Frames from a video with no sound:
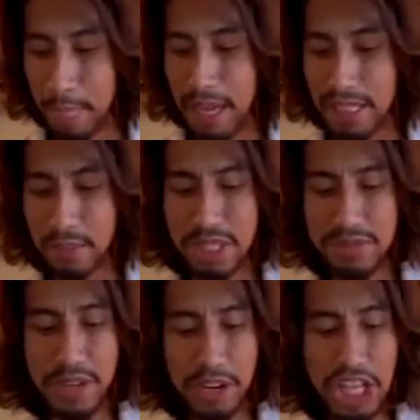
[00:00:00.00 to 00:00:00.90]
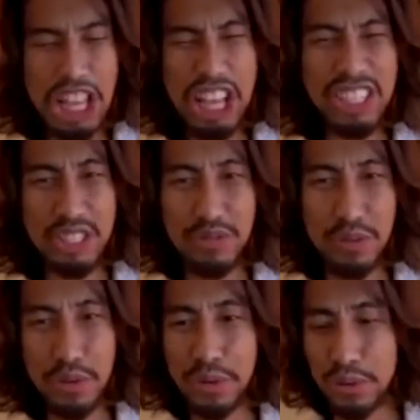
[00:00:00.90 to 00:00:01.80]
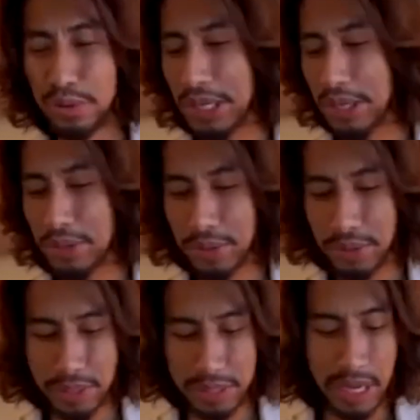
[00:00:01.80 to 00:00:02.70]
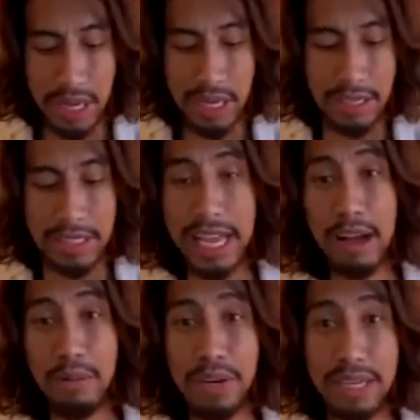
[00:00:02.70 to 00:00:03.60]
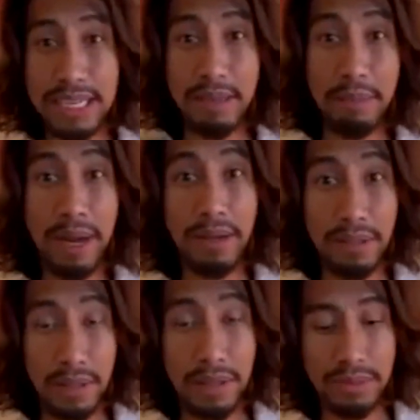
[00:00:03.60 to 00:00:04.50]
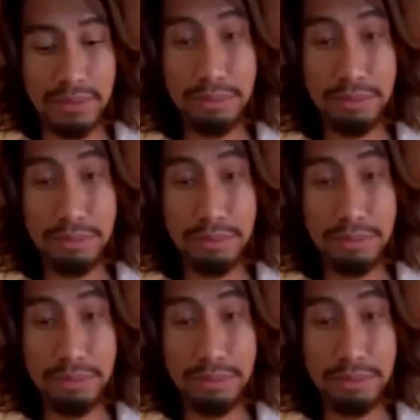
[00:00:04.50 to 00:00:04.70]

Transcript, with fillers: Someone's very lustful, you know, because the tower is about, you know,